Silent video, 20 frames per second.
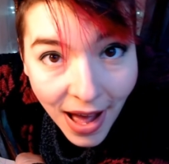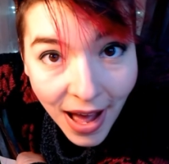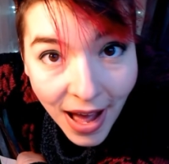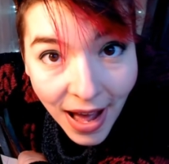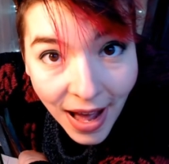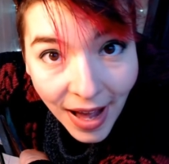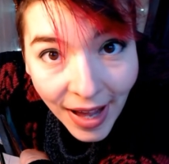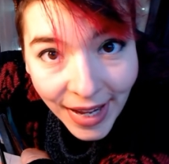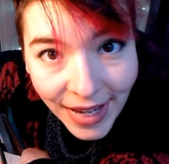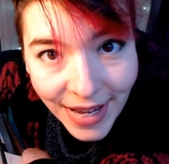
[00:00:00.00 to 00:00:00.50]

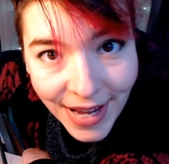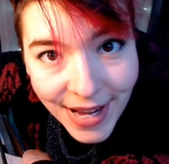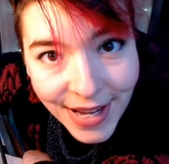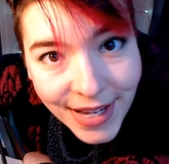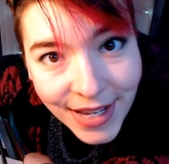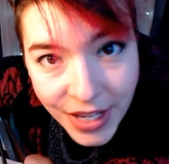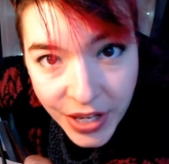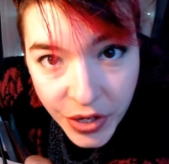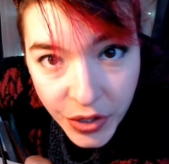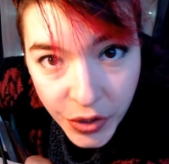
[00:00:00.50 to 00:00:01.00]
Hi,
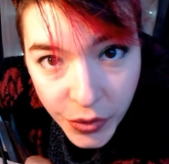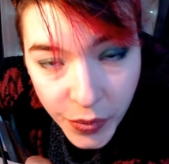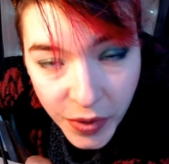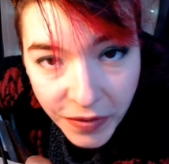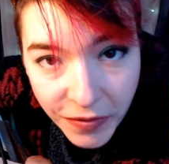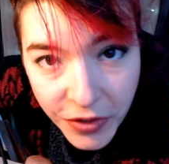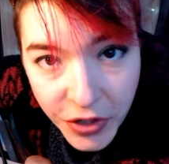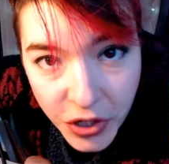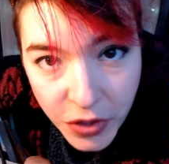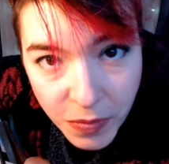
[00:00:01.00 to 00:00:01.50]
so
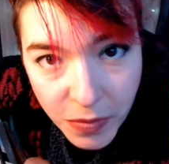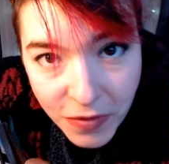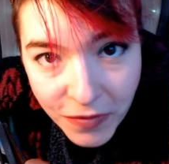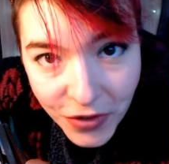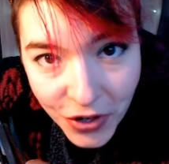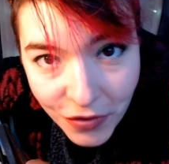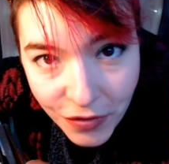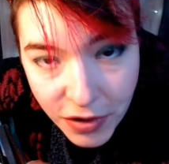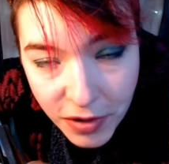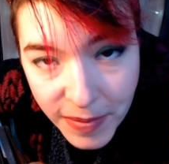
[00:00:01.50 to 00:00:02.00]
we've just moved
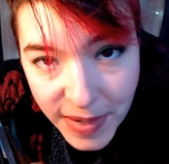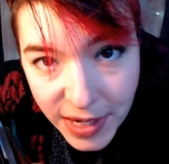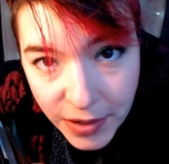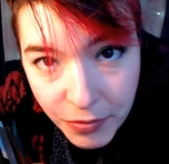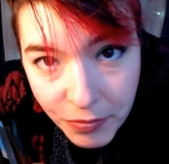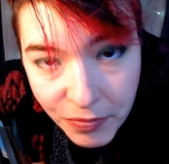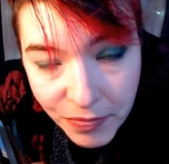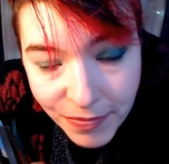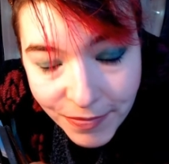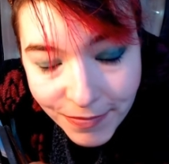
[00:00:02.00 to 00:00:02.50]
over about
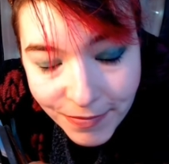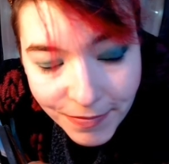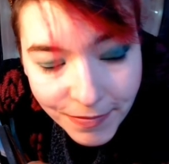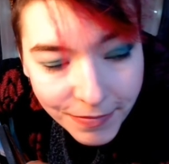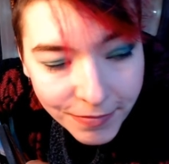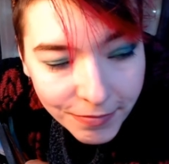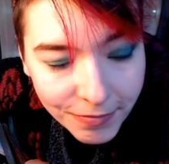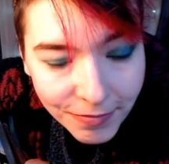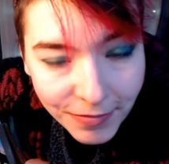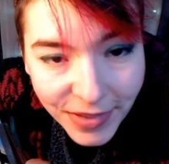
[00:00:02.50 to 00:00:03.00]

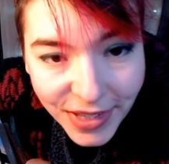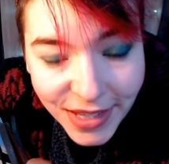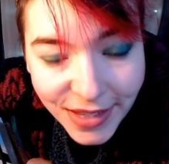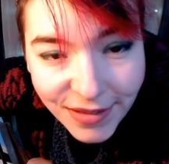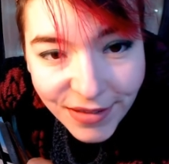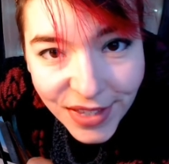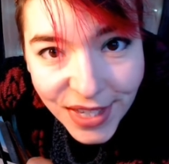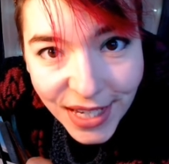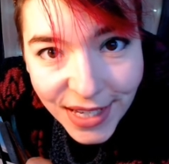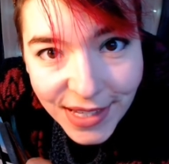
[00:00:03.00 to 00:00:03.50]

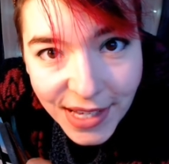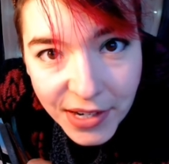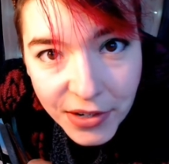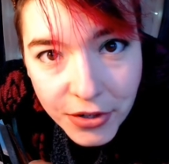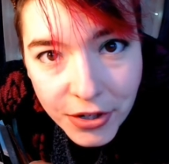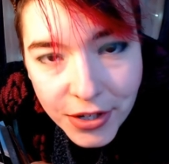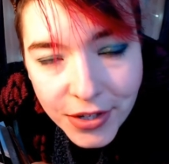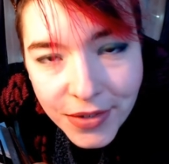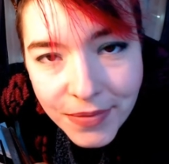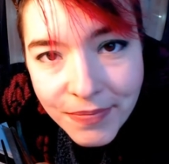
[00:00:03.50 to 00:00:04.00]
six
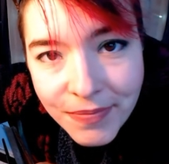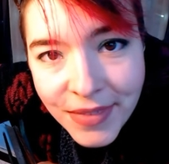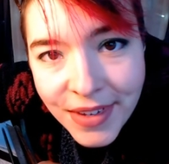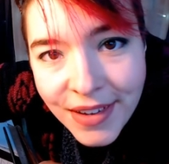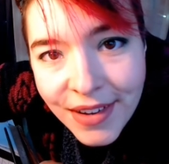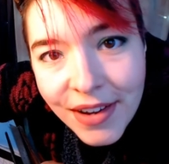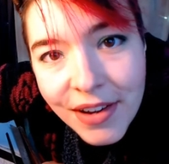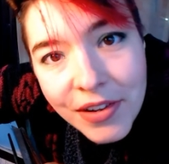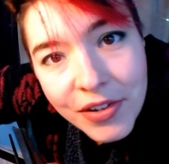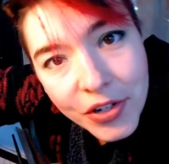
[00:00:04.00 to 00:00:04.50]
inches
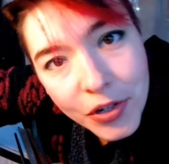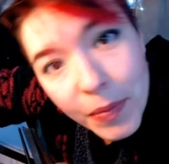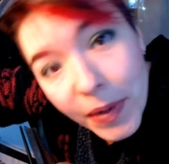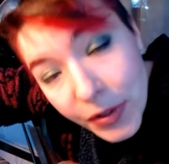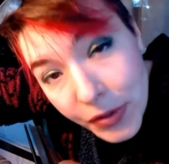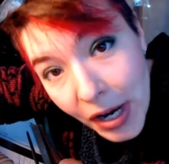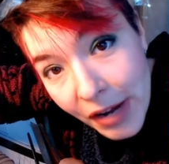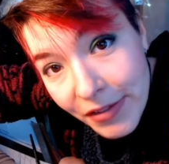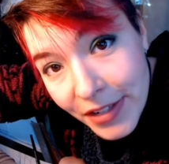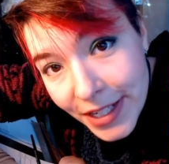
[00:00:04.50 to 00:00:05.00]
to my
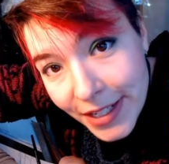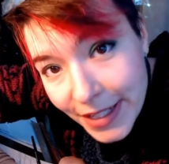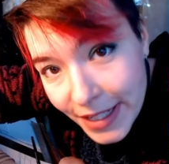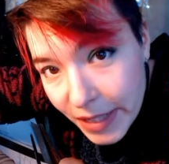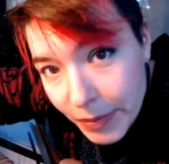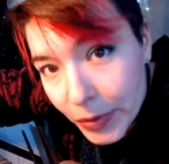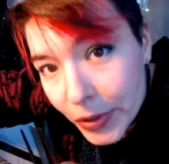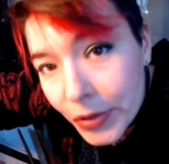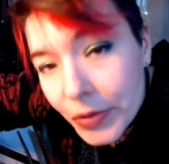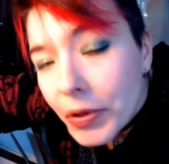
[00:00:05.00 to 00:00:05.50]
drafting
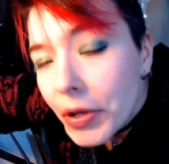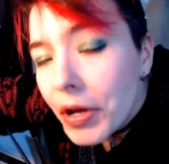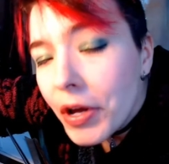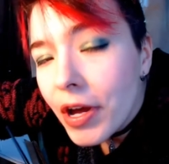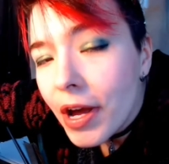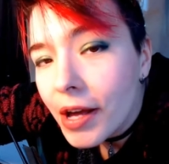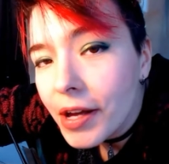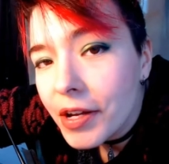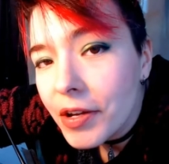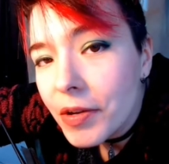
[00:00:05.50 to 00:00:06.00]
table
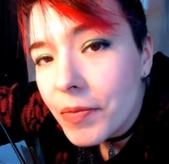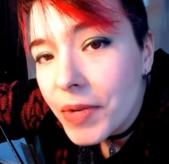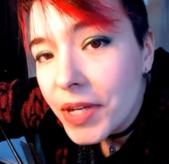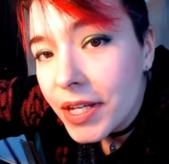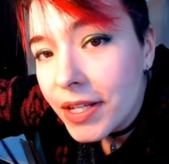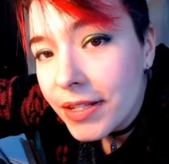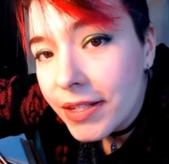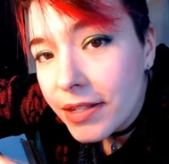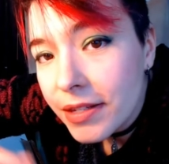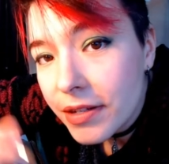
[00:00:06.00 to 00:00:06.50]
uh,
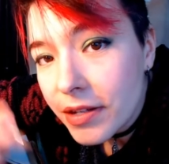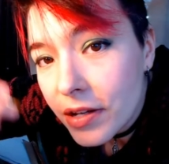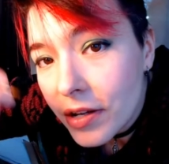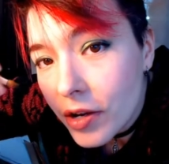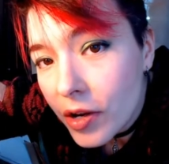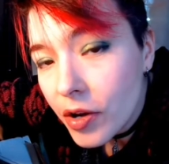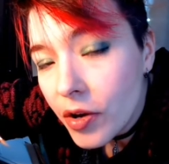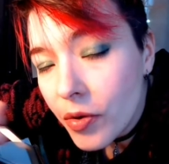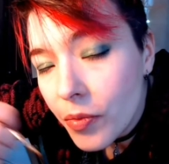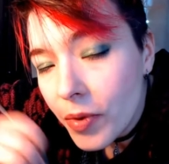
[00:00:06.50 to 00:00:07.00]
because
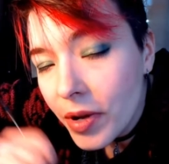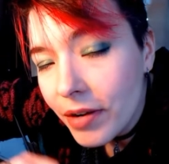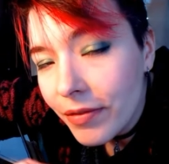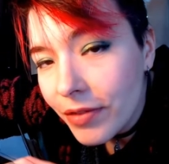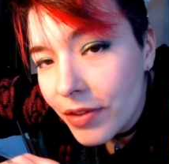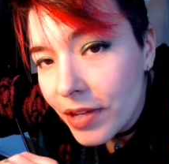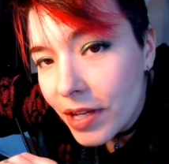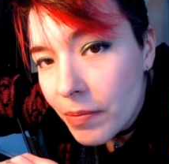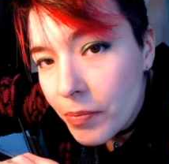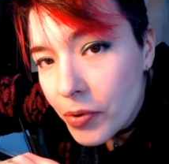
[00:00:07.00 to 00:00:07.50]
one of
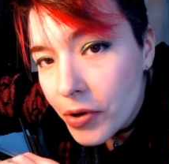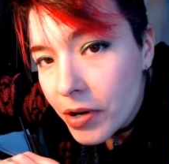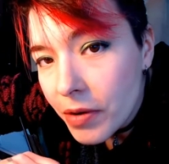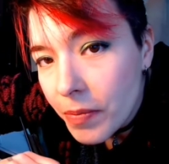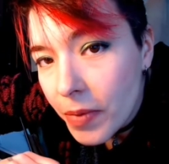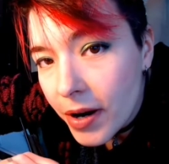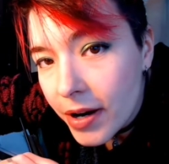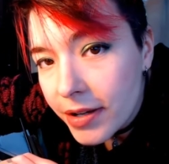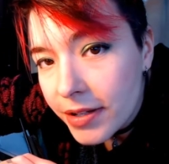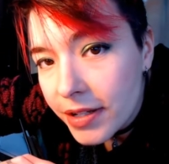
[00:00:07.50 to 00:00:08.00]
the important
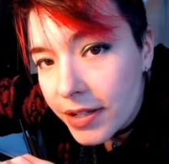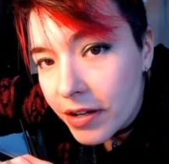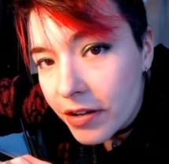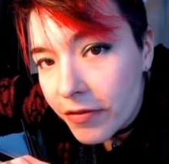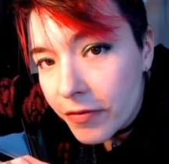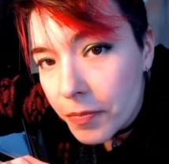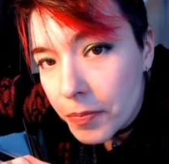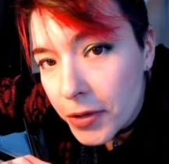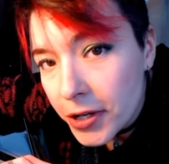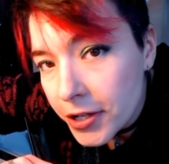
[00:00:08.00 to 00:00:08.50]
parts
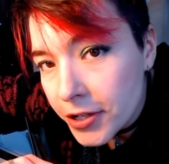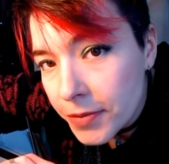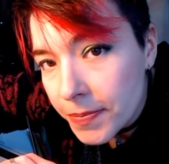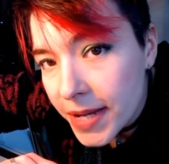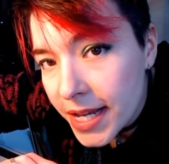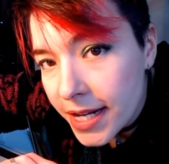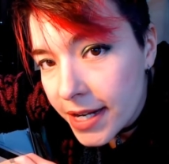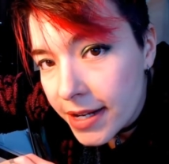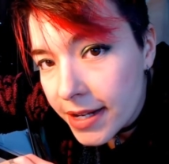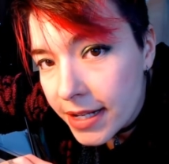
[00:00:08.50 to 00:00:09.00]
of brush
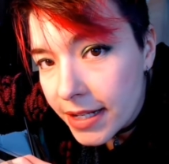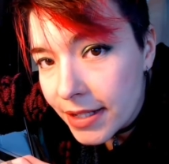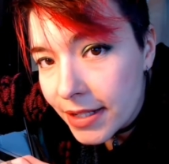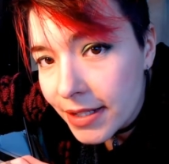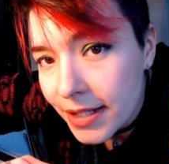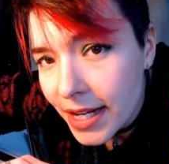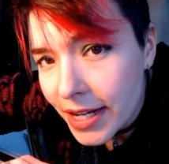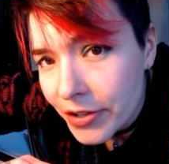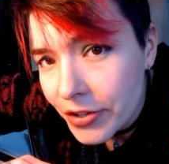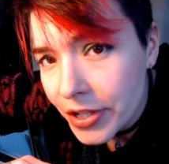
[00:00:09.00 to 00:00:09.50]
maintenance is
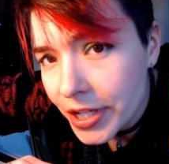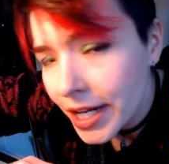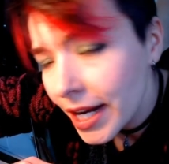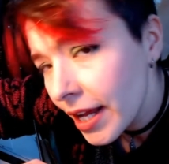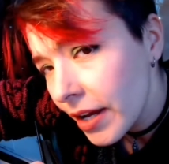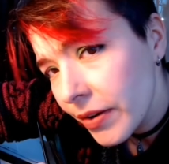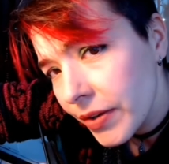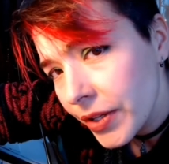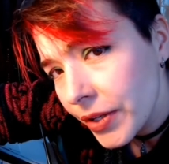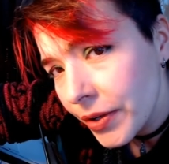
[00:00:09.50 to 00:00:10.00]
actually in
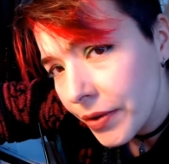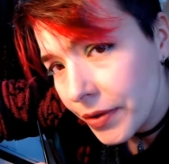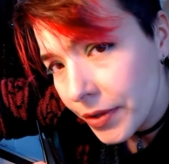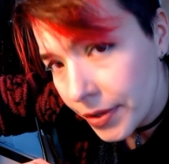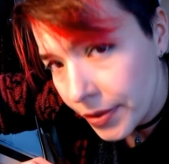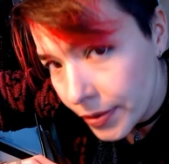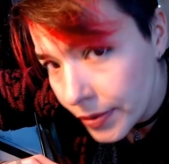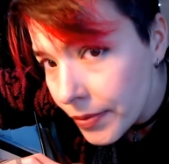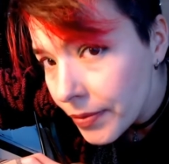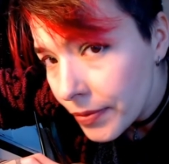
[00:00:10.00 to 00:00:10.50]
how you
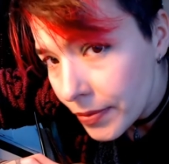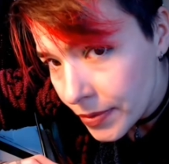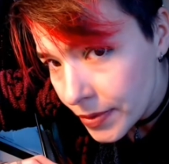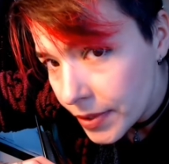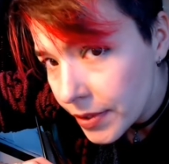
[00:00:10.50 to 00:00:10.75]
use